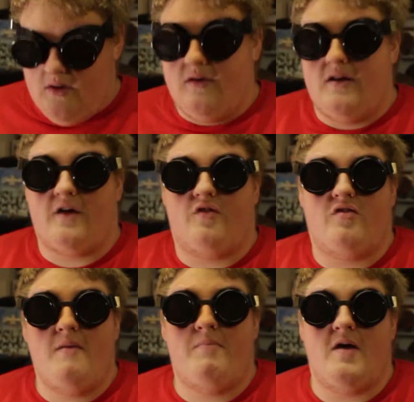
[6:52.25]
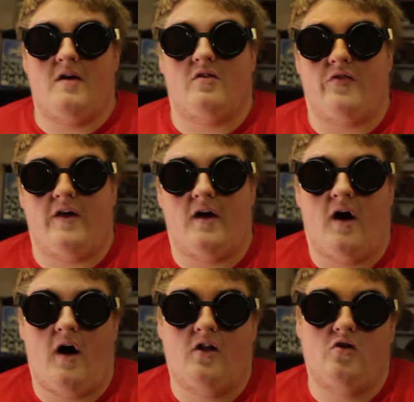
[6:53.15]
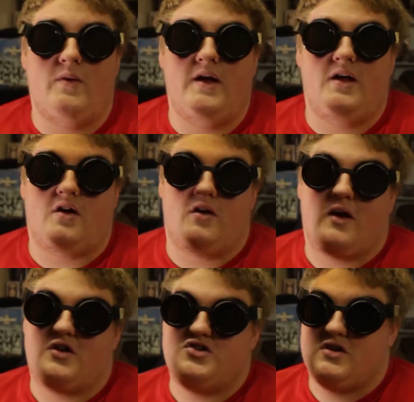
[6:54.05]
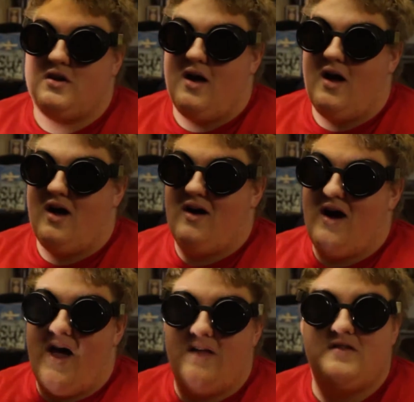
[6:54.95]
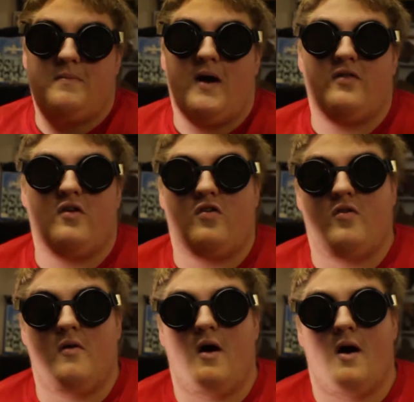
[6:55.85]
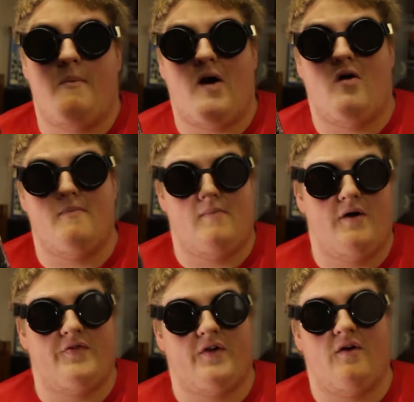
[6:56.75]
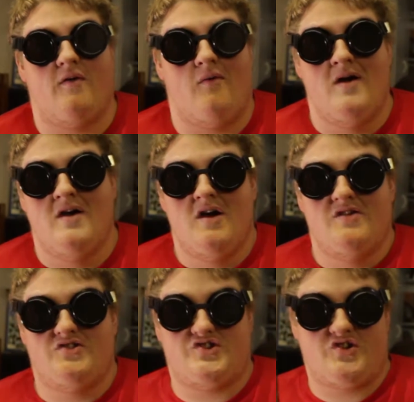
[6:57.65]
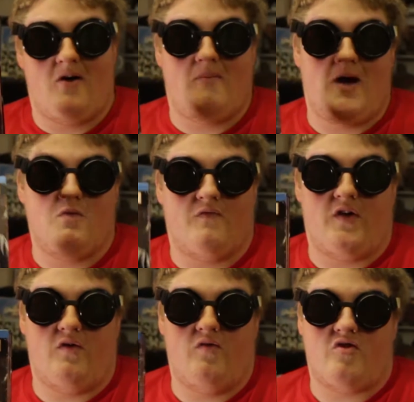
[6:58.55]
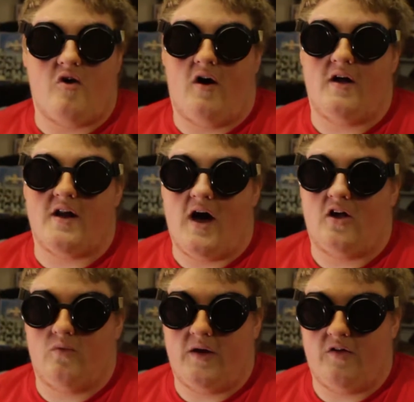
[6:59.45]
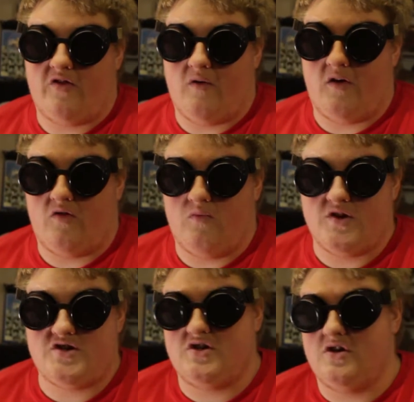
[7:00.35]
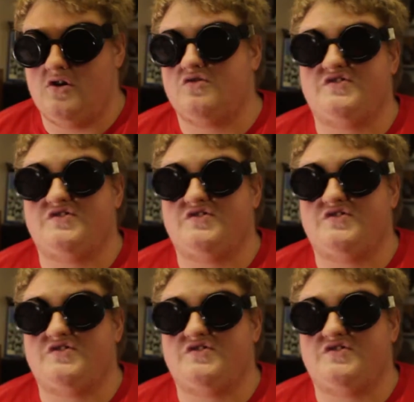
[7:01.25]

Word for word: Next up is the Halloween collection. Uh, I had to buy this about a month ago to start my reviews on Halloween series, which you'll